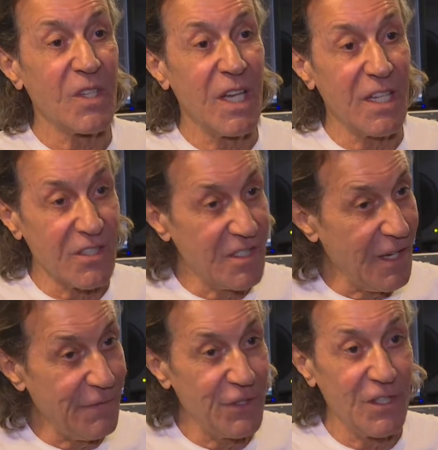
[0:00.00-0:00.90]
Yes,
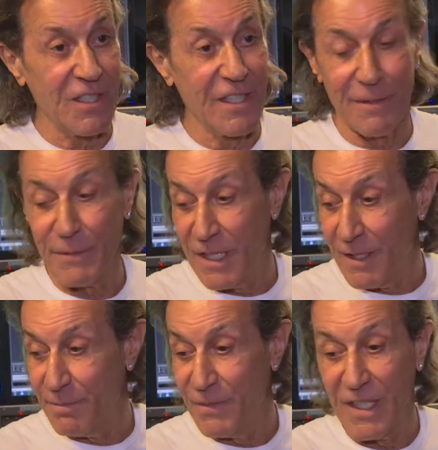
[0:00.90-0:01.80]
definitely. I mean,
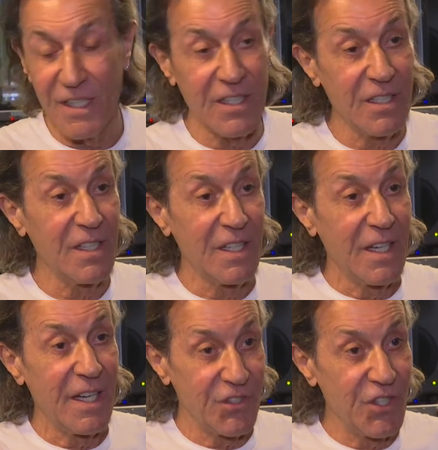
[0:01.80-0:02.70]
I'm here
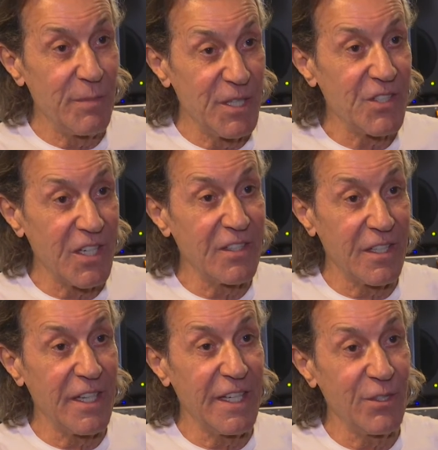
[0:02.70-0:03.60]
at GBC
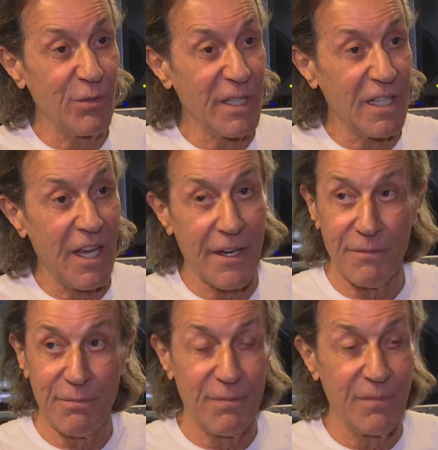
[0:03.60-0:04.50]
today doing a lot of